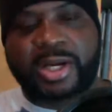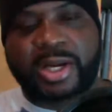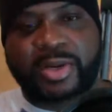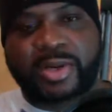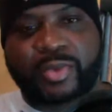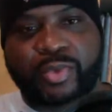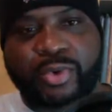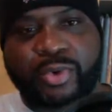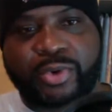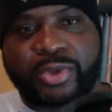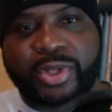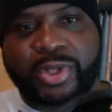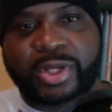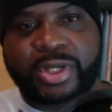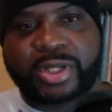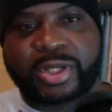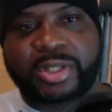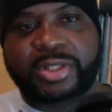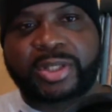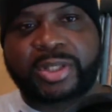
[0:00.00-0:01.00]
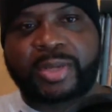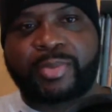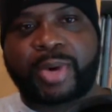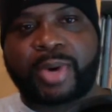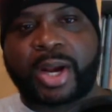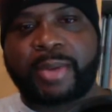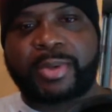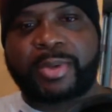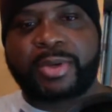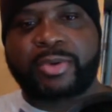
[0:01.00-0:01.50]
kind of worth it because they
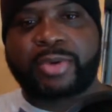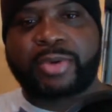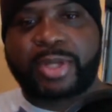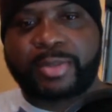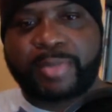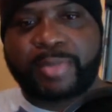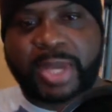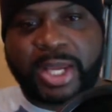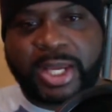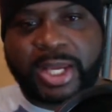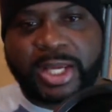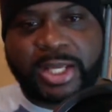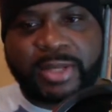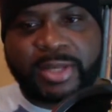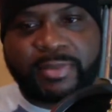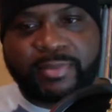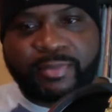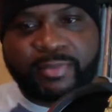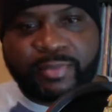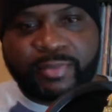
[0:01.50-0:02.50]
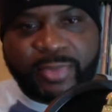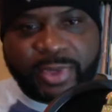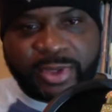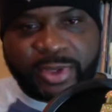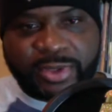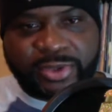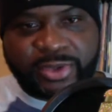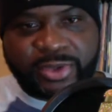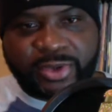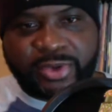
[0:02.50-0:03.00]
probably only made a
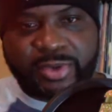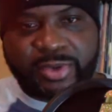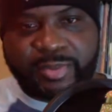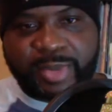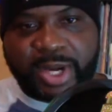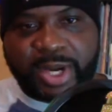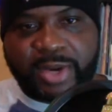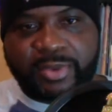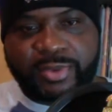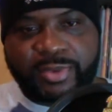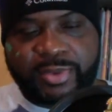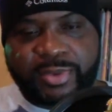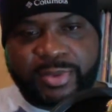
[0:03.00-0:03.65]
certain amount